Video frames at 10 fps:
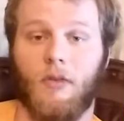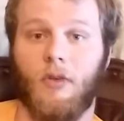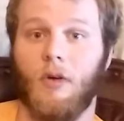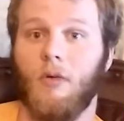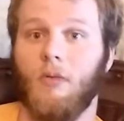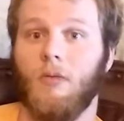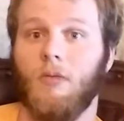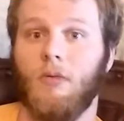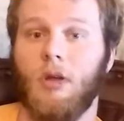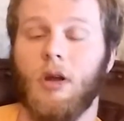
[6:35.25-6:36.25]
So,
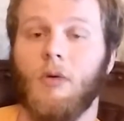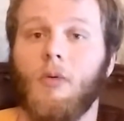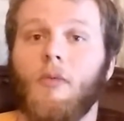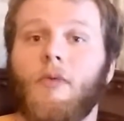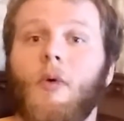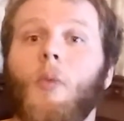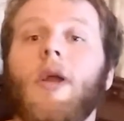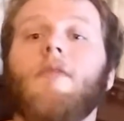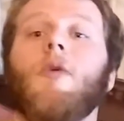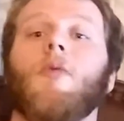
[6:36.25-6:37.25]
you know, for
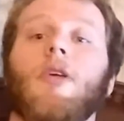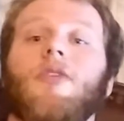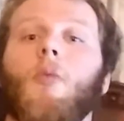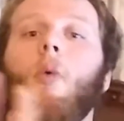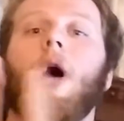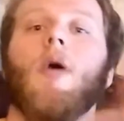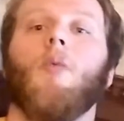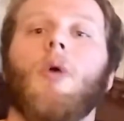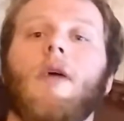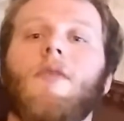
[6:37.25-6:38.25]
whatever reason,
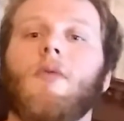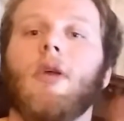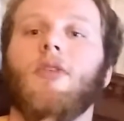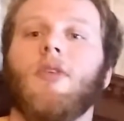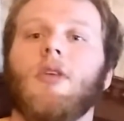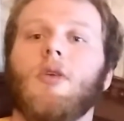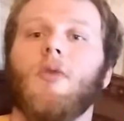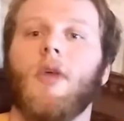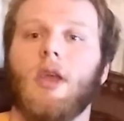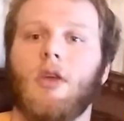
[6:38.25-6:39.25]
whatever reason
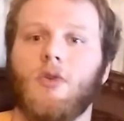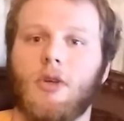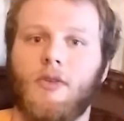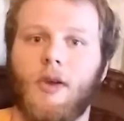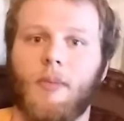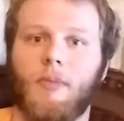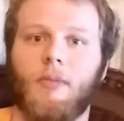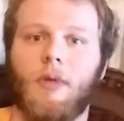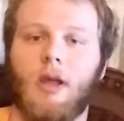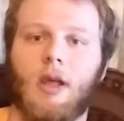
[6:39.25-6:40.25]
you think you should tip,
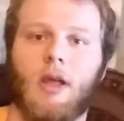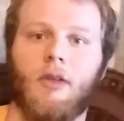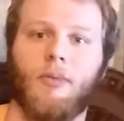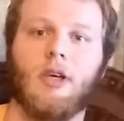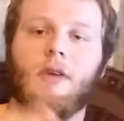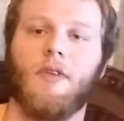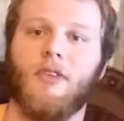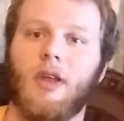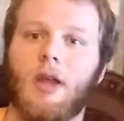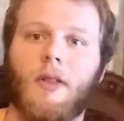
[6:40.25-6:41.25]
especially if
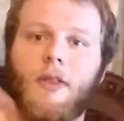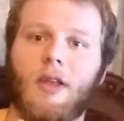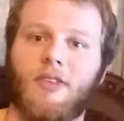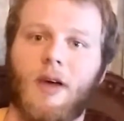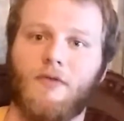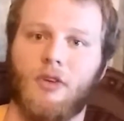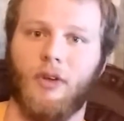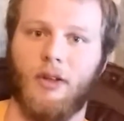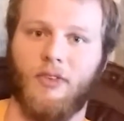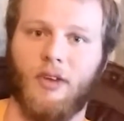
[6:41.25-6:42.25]
it's any of the things I've
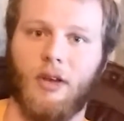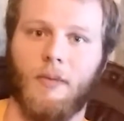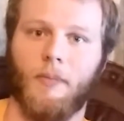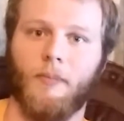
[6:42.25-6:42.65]
just listed,